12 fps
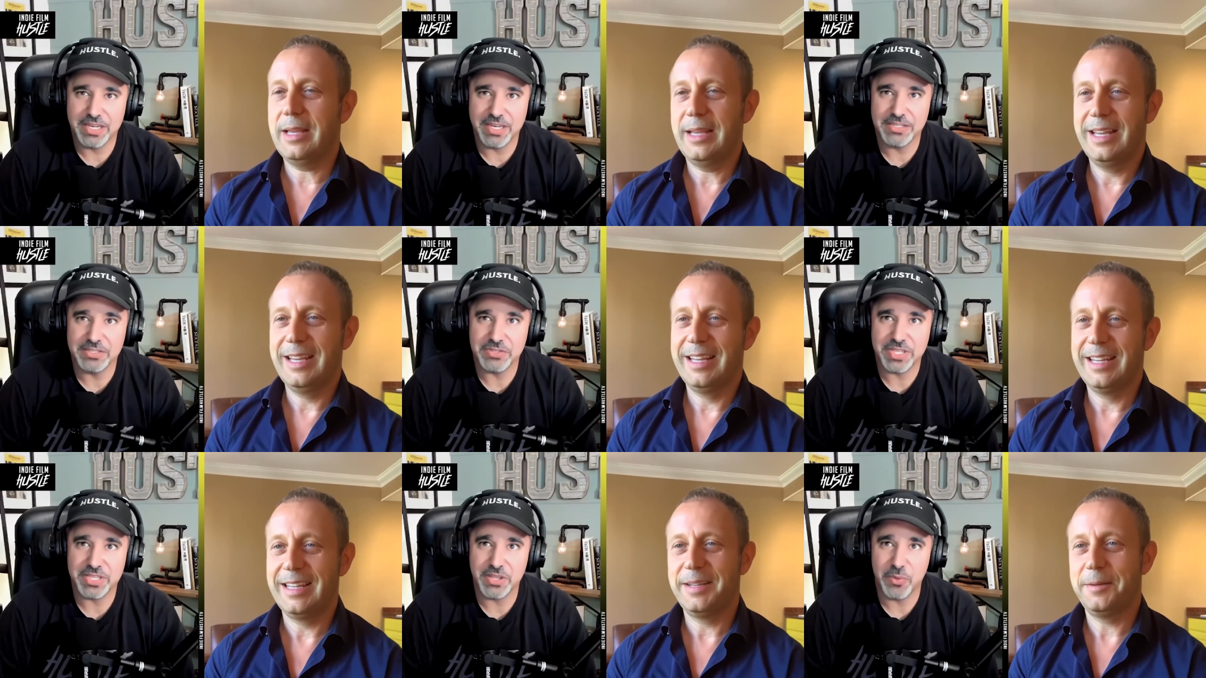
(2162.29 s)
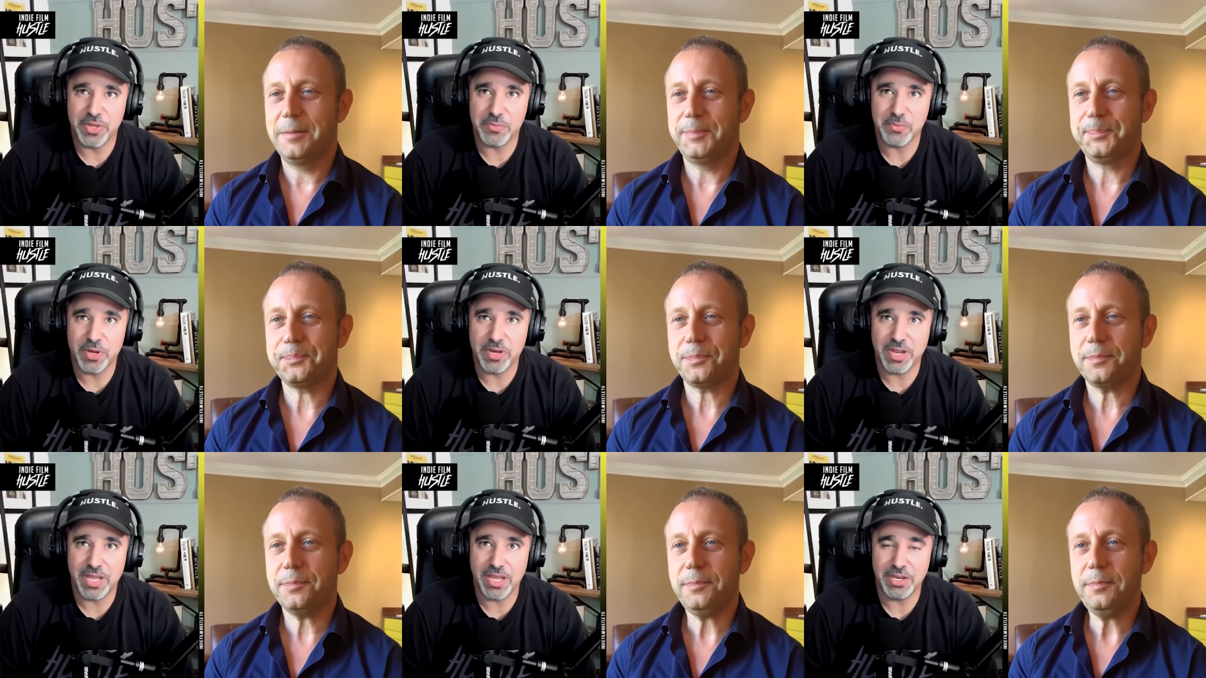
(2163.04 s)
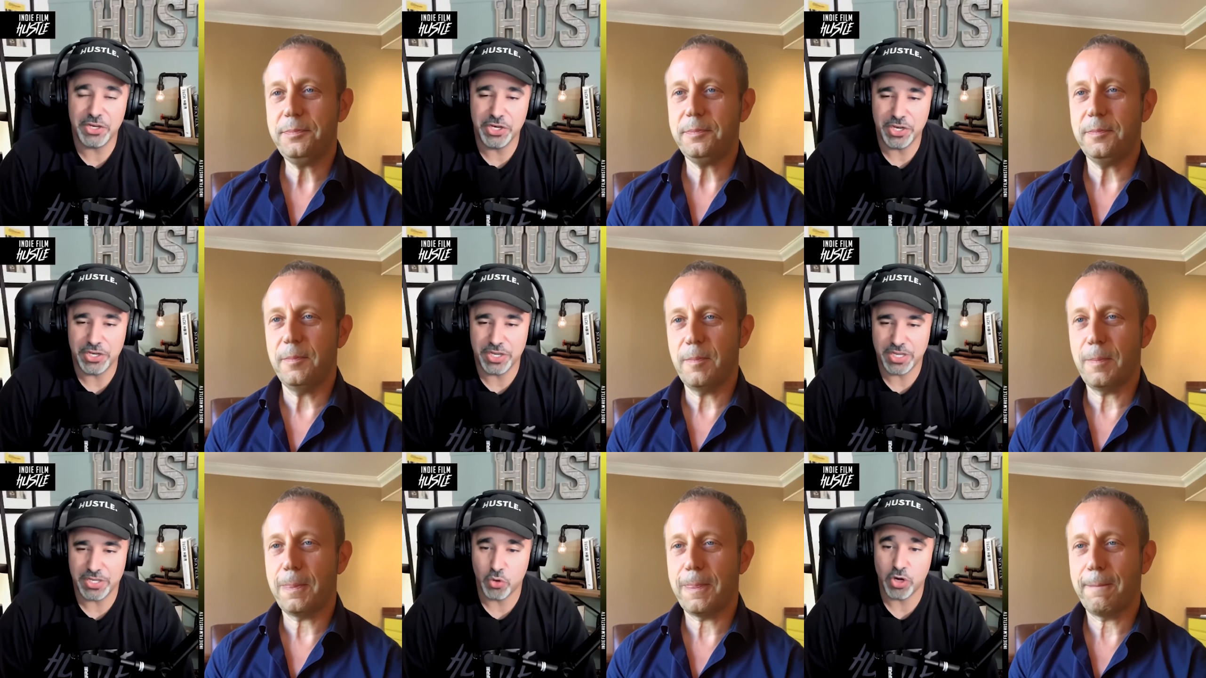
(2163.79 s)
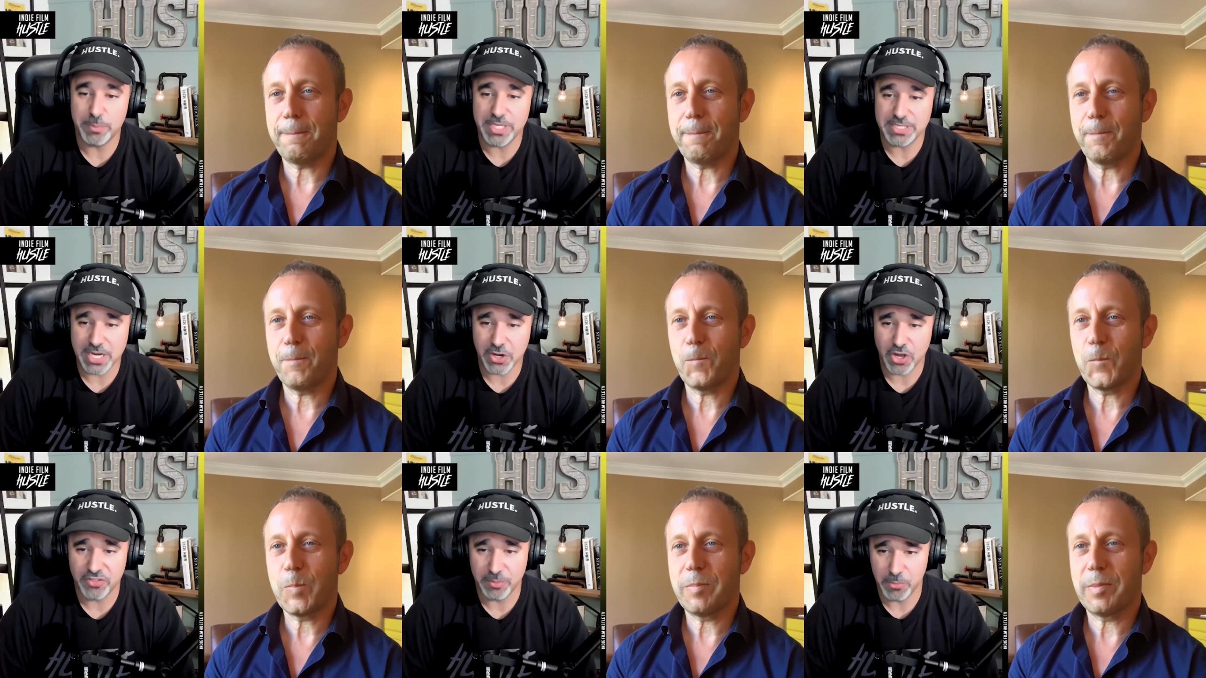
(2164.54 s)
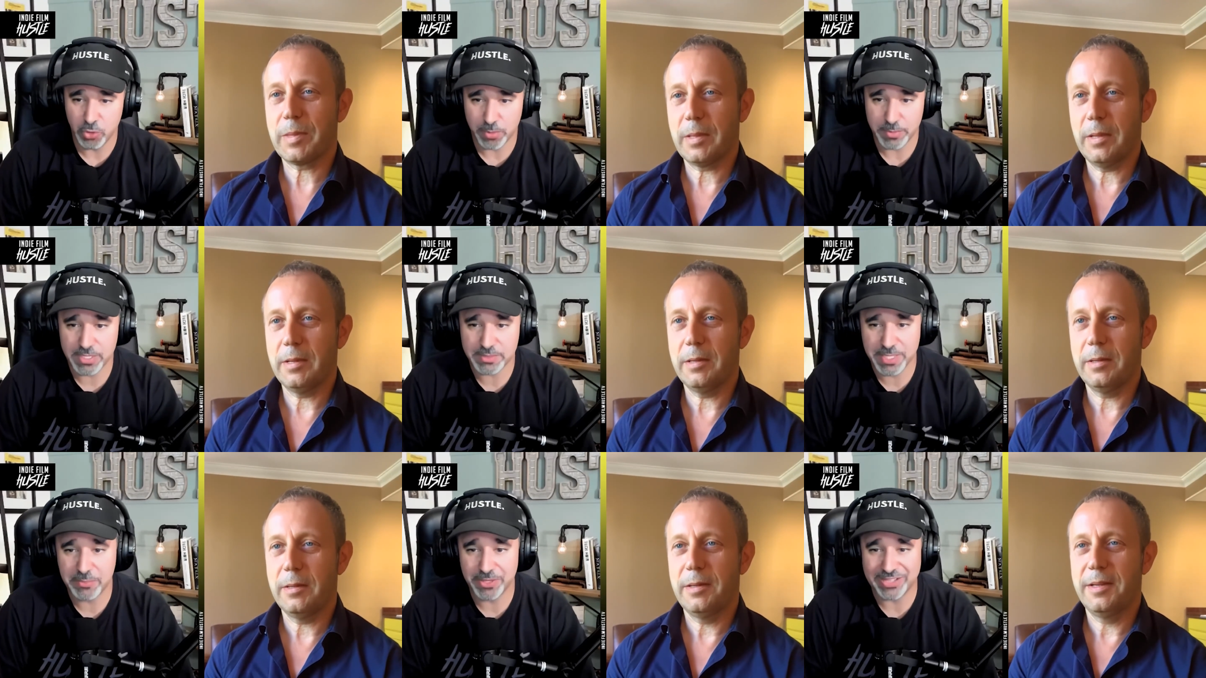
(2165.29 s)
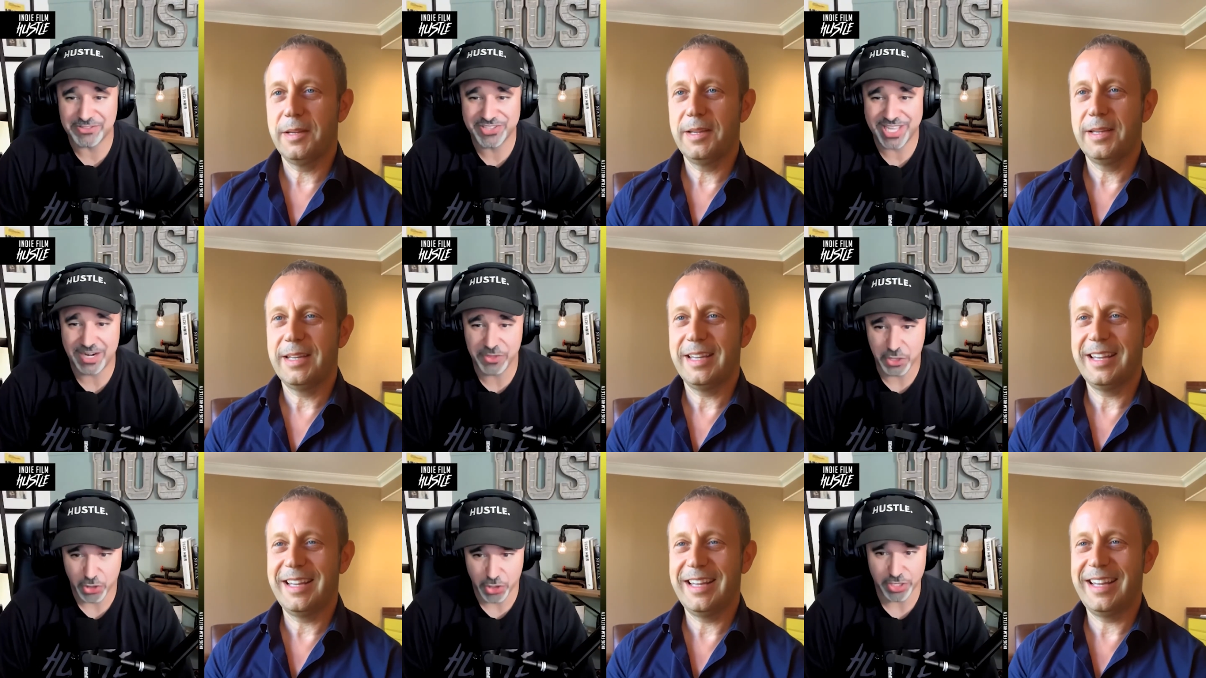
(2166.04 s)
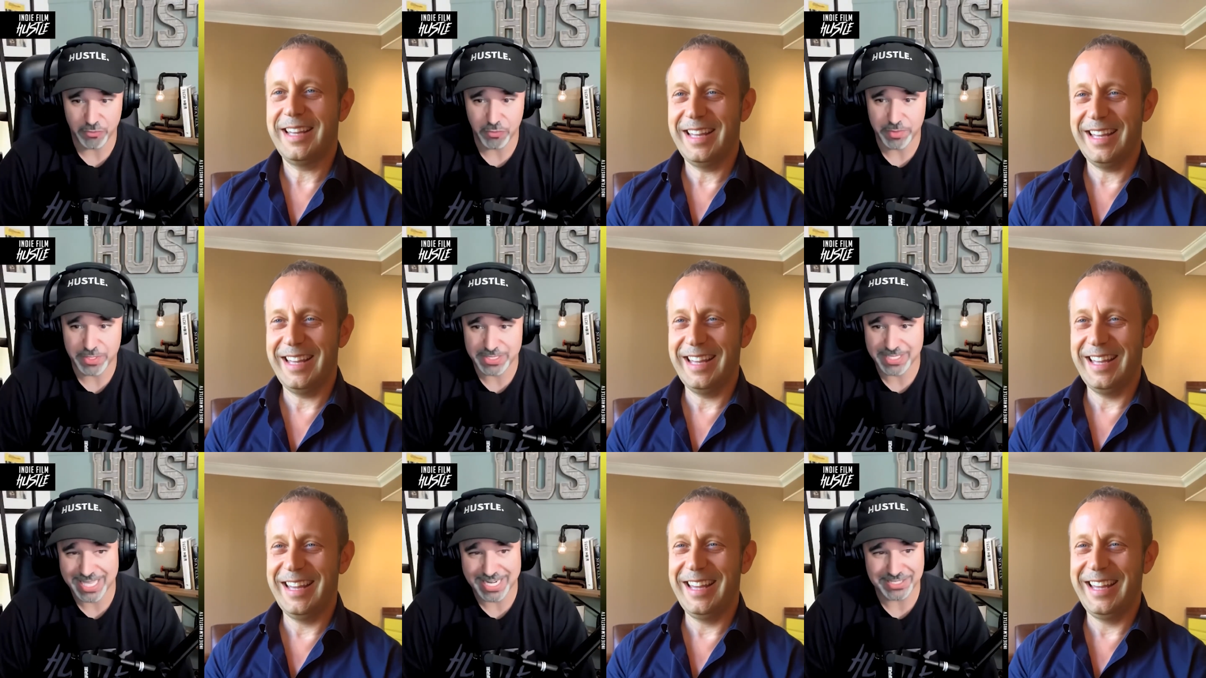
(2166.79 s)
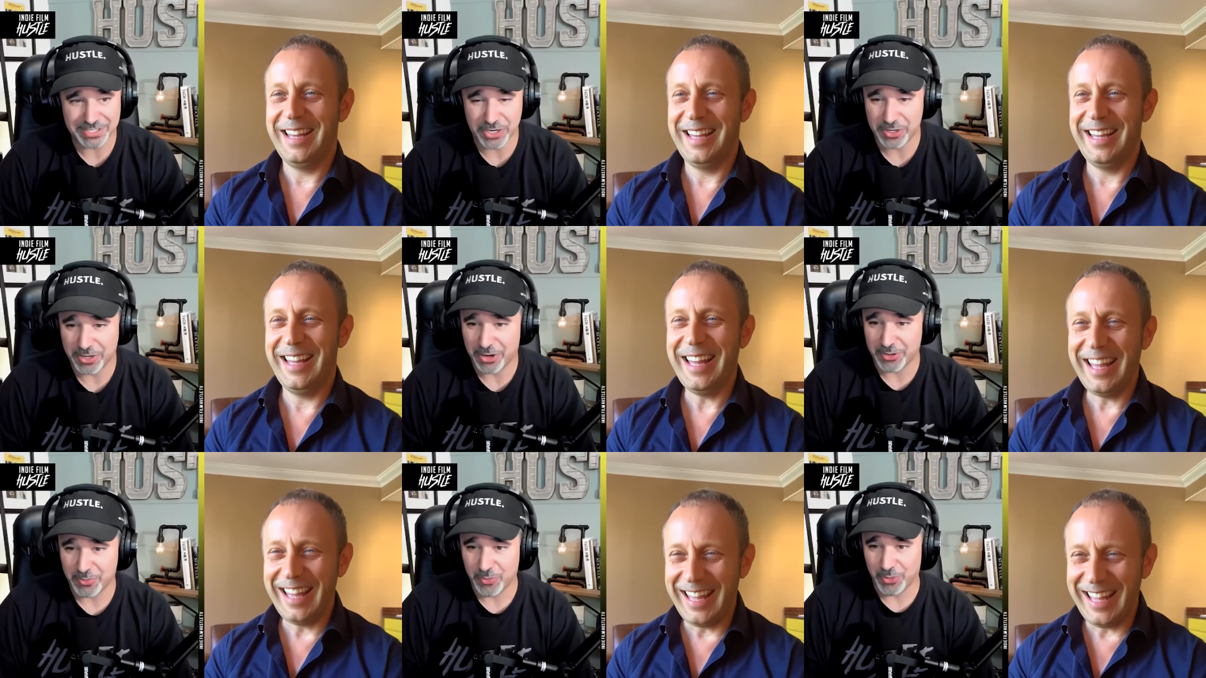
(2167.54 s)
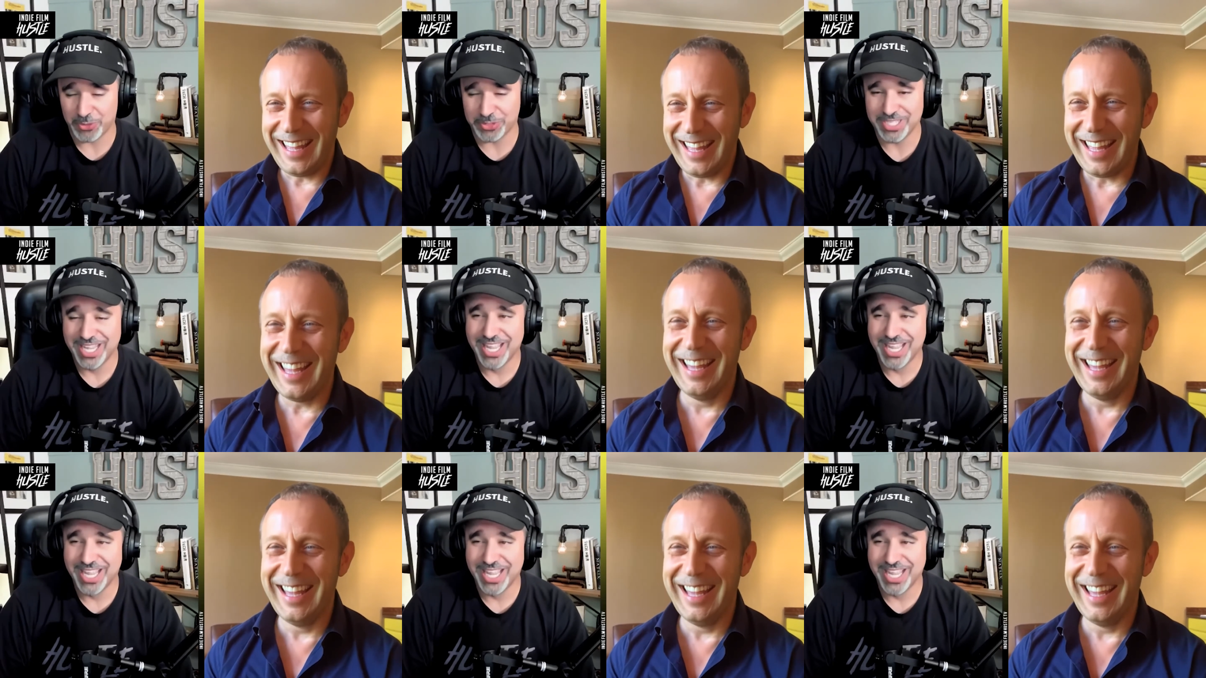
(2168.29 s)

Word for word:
Speaker 1: it interesting though when when uh, uh normies i call them normies people outside of the carnival business that is our our world